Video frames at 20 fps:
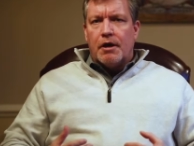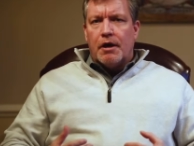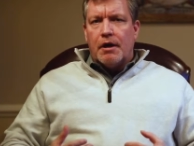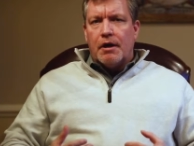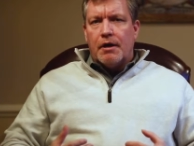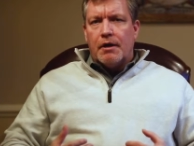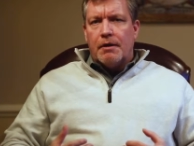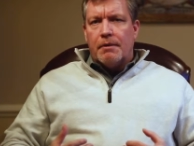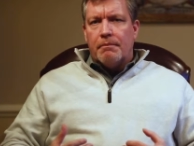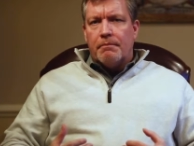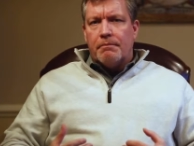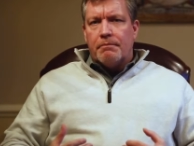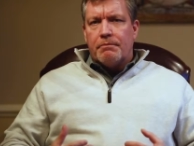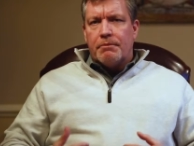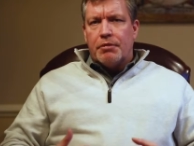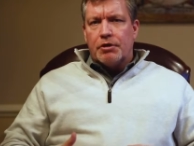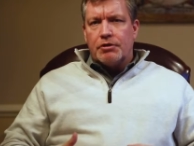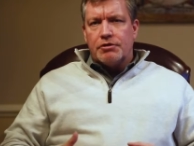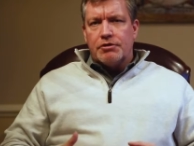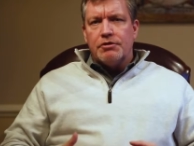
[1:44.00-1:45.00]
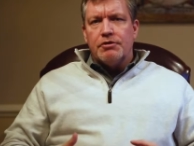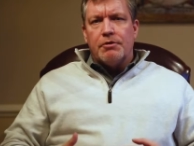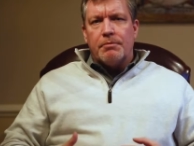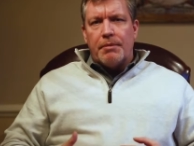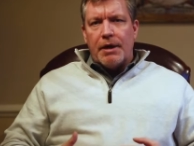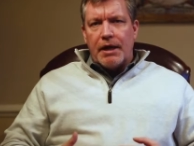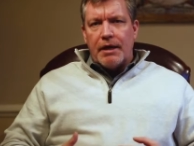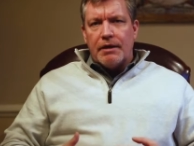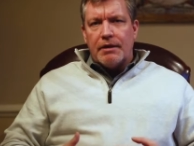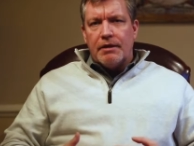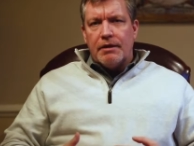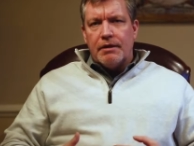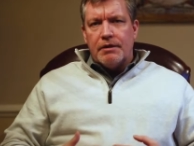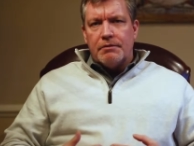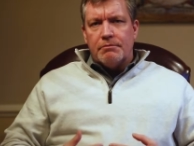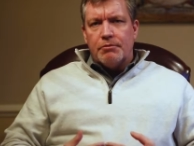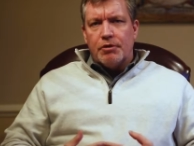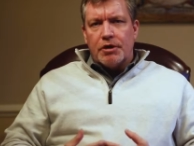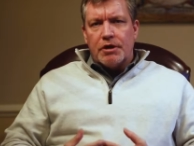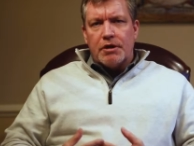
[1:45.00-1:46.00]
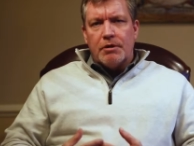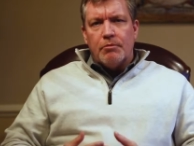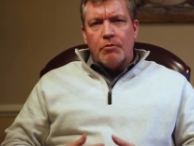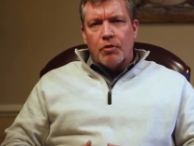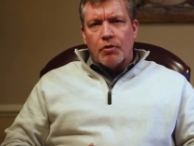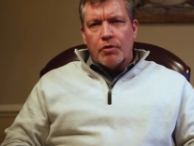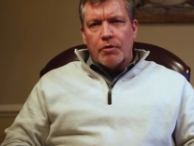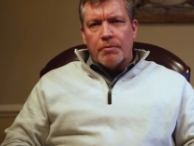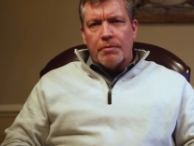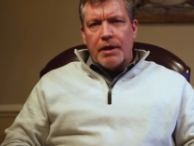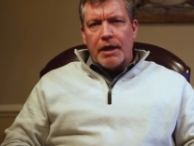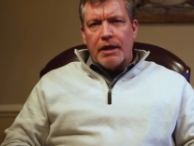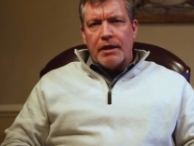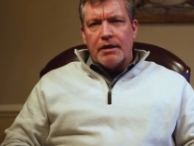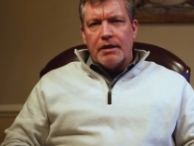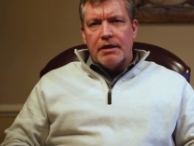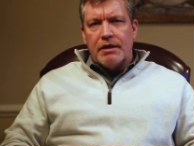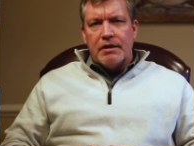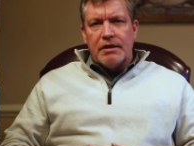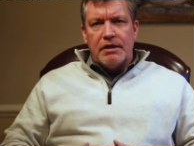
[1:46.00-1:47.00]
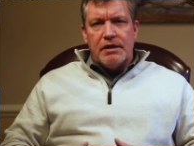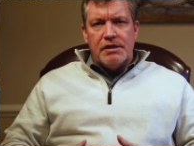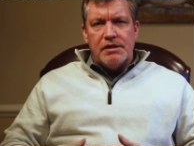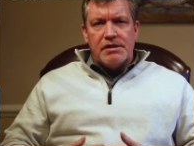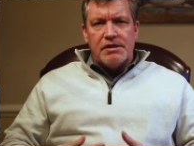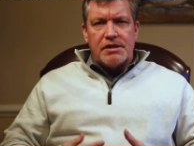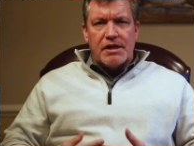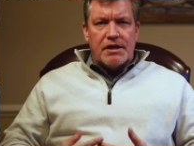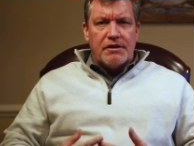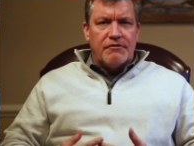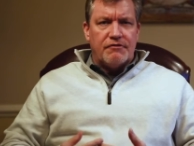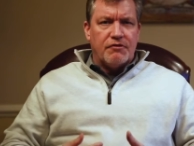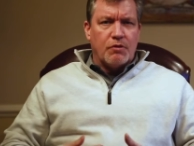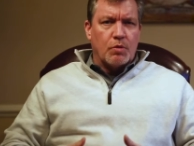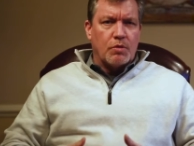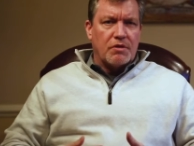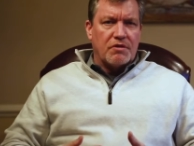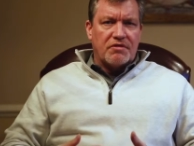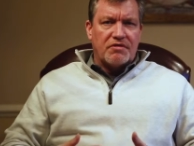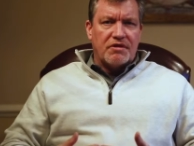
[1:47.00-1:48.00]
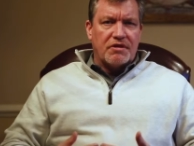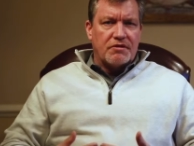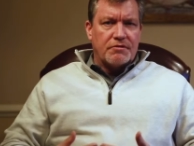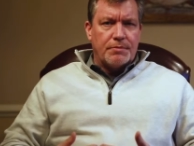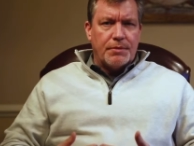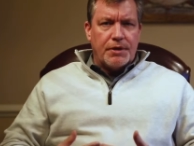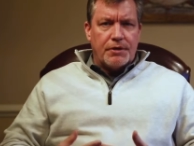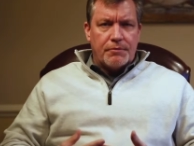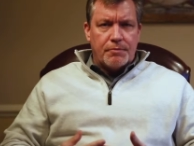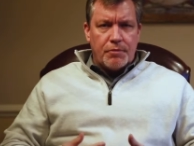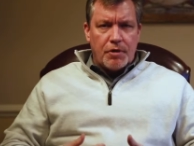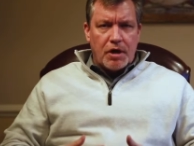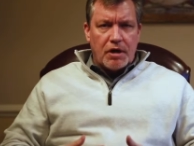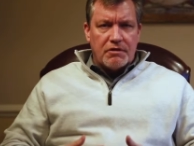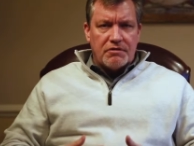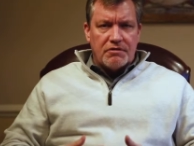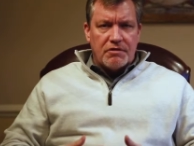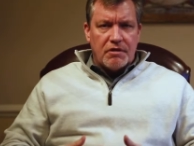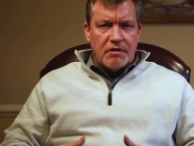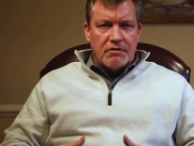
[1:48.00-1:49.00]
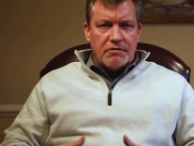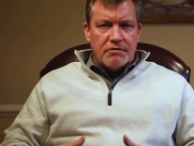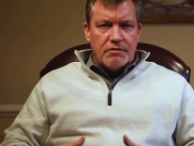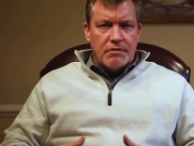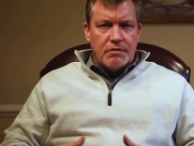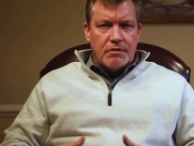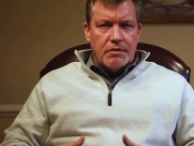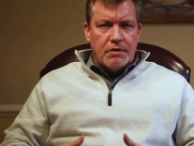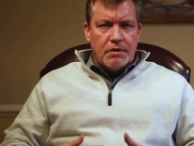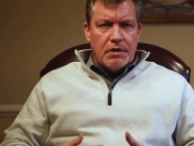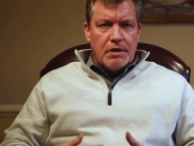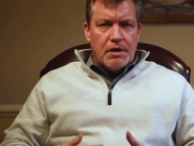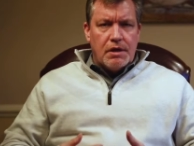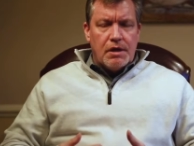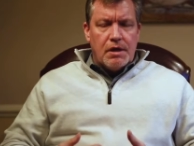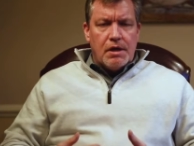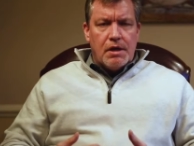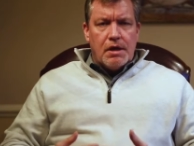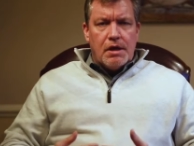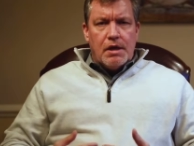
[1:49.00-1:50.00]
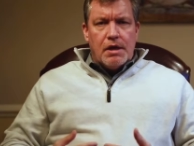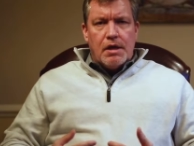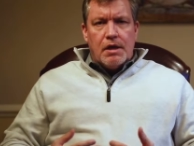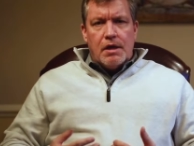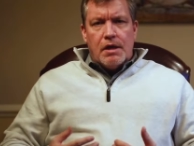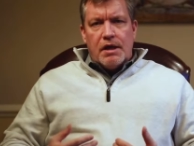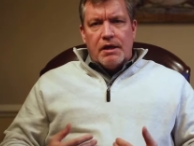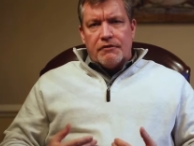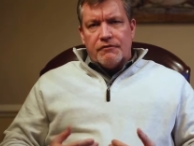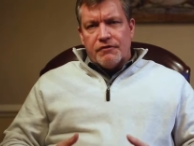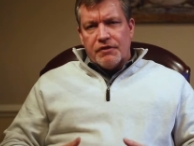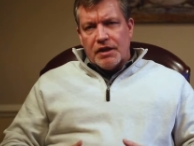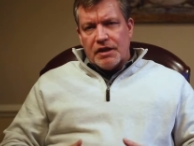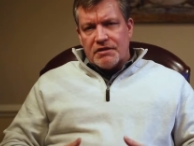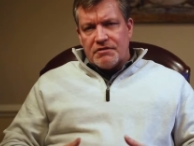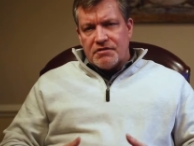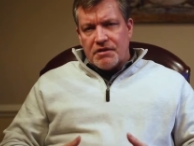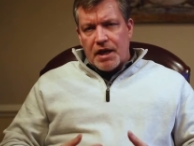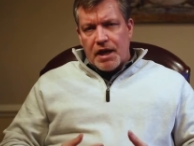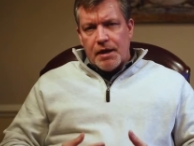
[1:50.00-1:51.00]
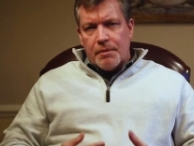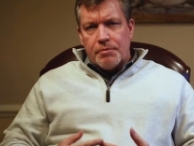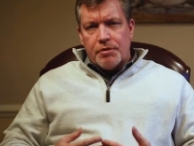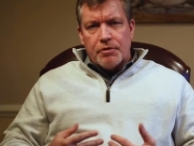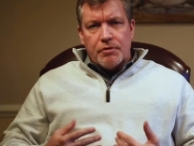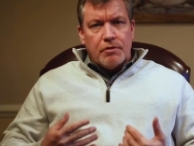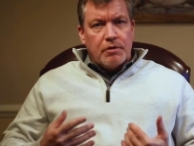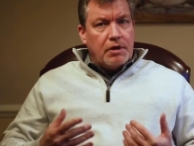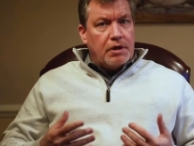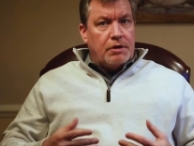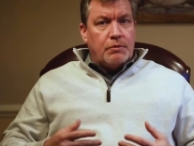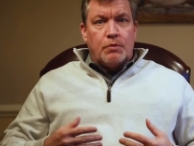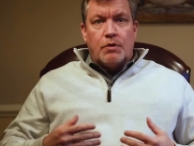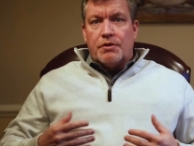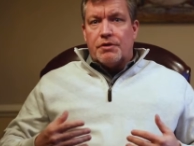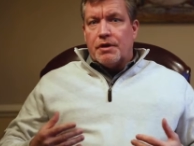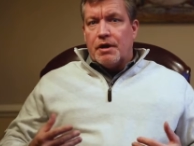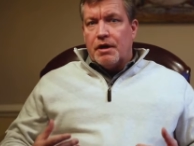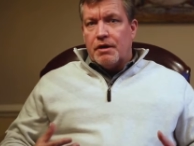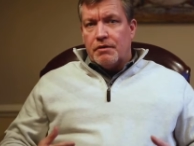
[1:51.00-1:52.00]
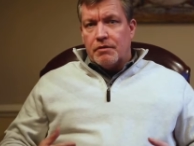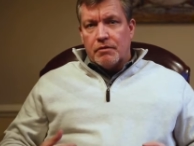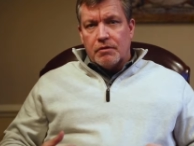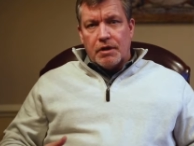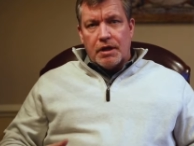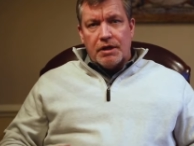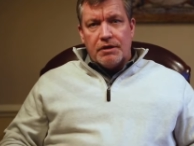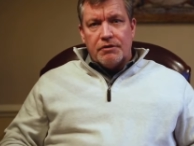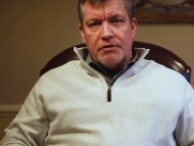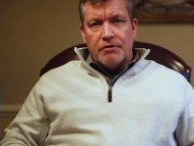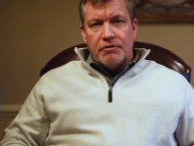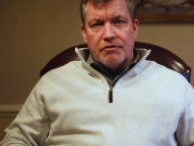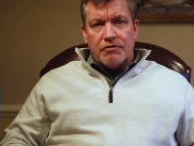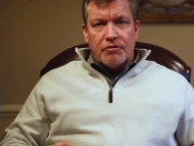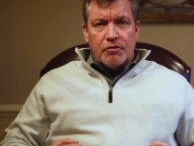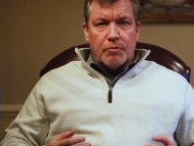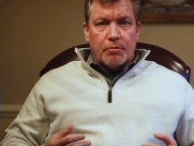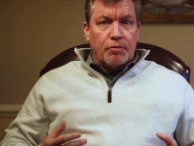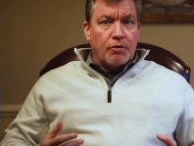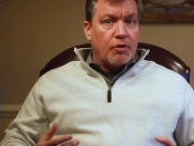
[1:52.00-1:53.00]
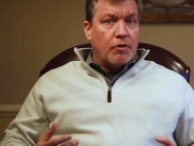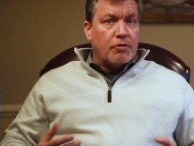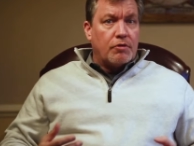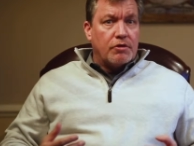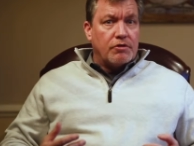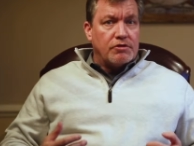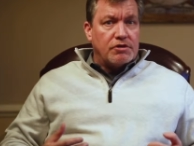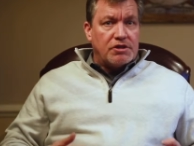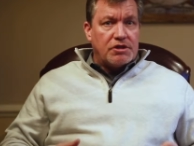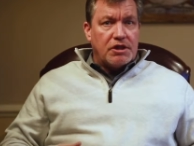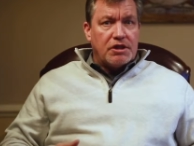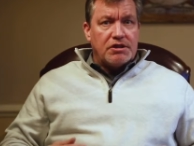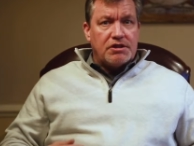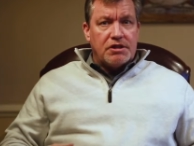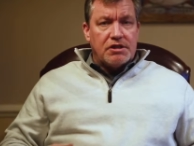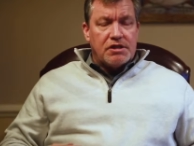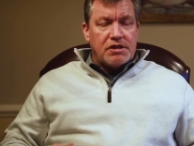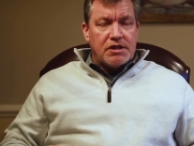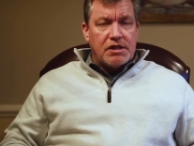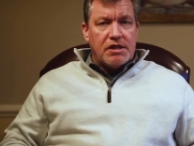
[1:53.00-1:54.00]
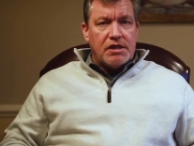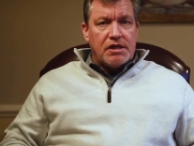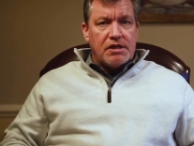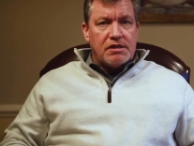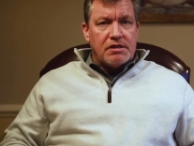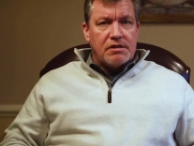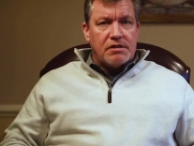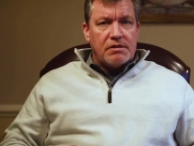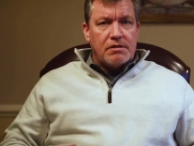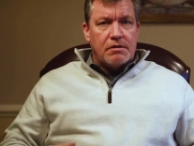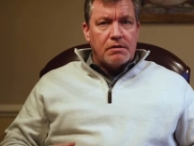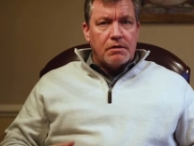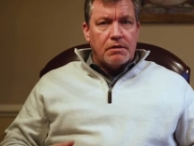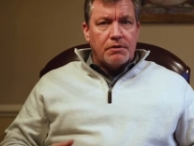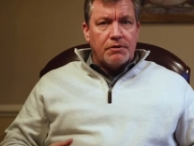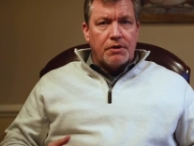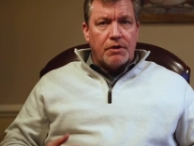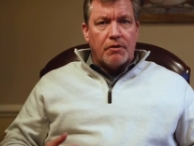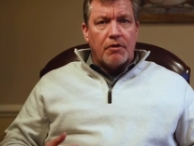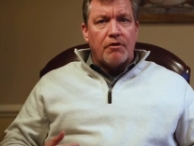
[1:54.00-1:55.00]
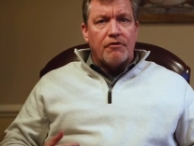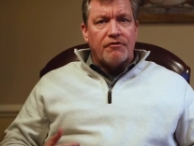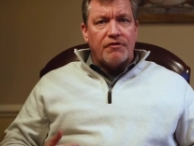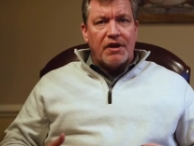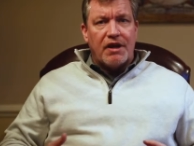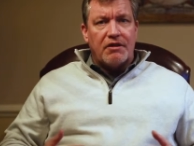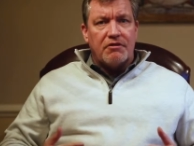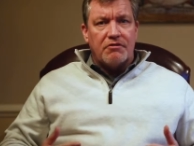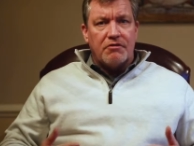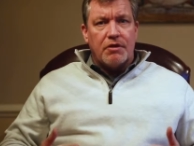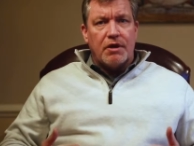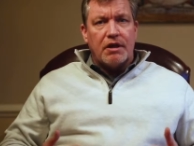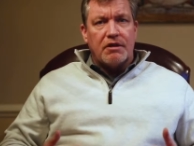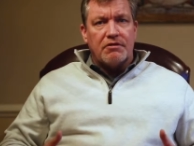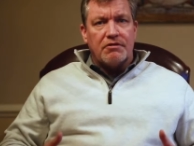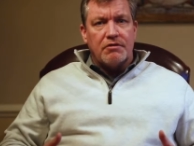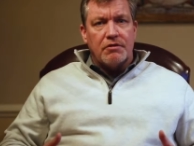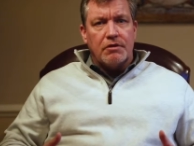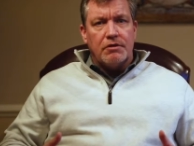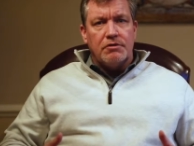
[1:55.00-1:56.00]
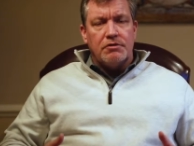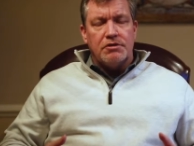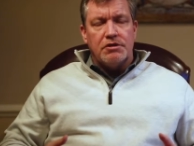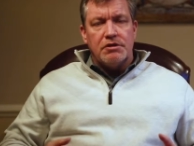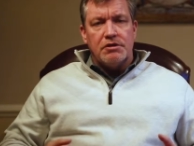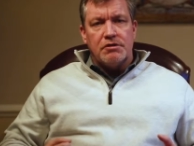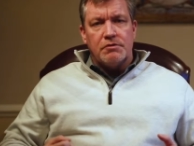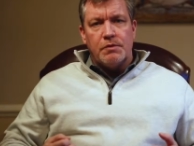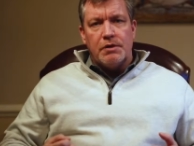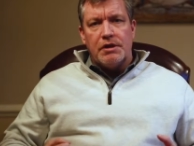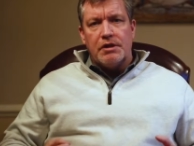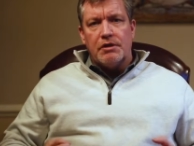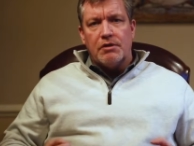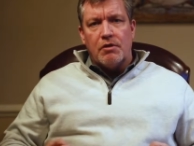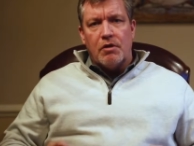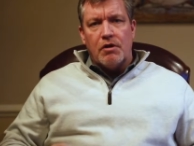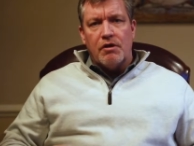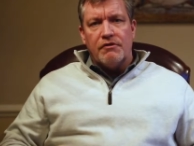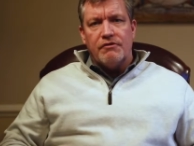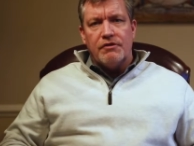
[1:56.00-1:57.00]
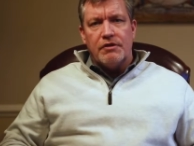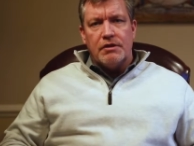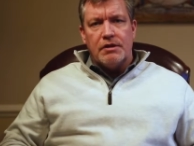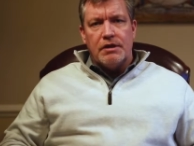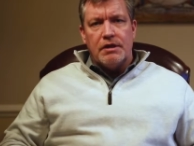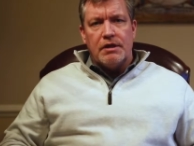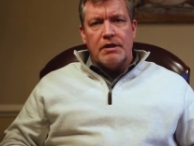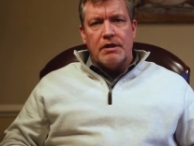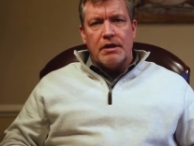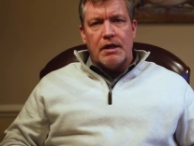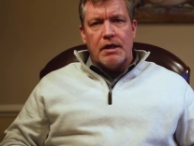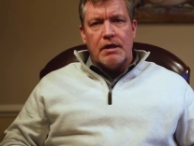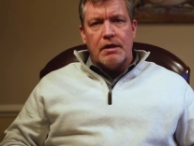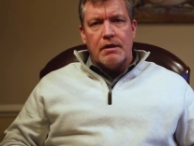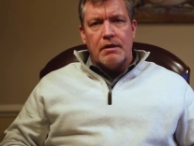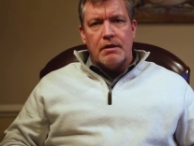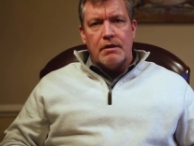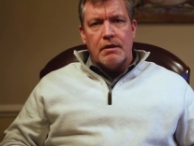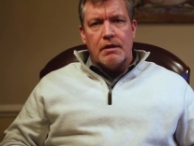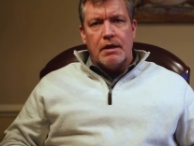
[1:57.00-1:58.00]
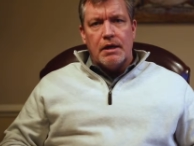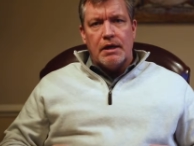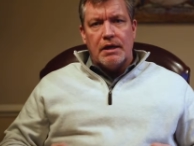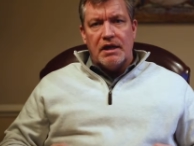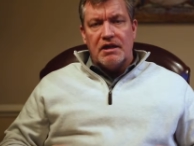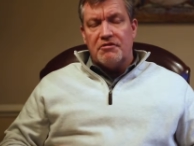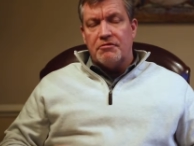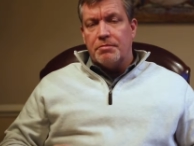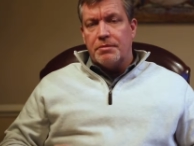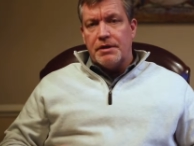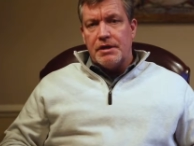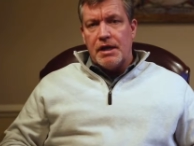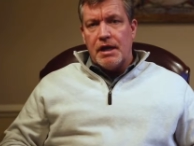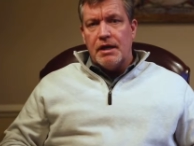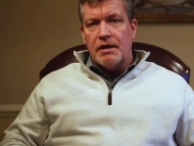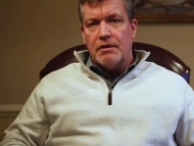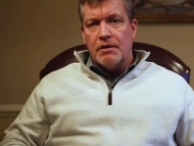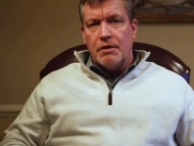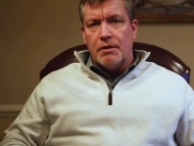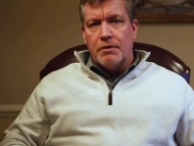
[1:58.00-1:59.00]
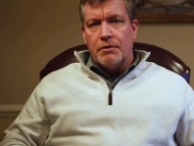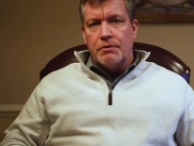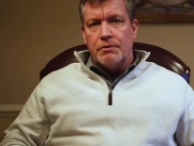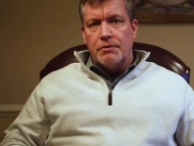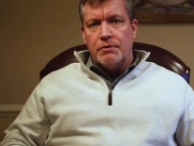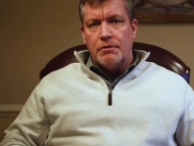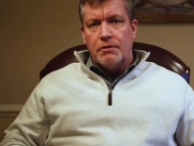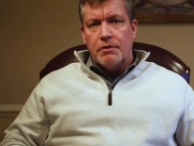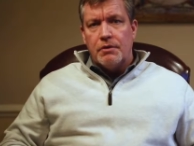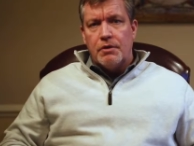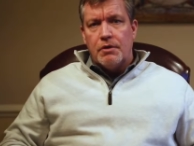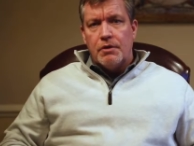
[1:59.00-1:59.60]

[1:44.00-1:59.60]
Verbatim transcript: uh, personal banking, brick and mortar banking, is a four to six month process. And Flex Capital and with other lenders or brokers such as us, there are fast track solutions. We can often get a, an SBA loan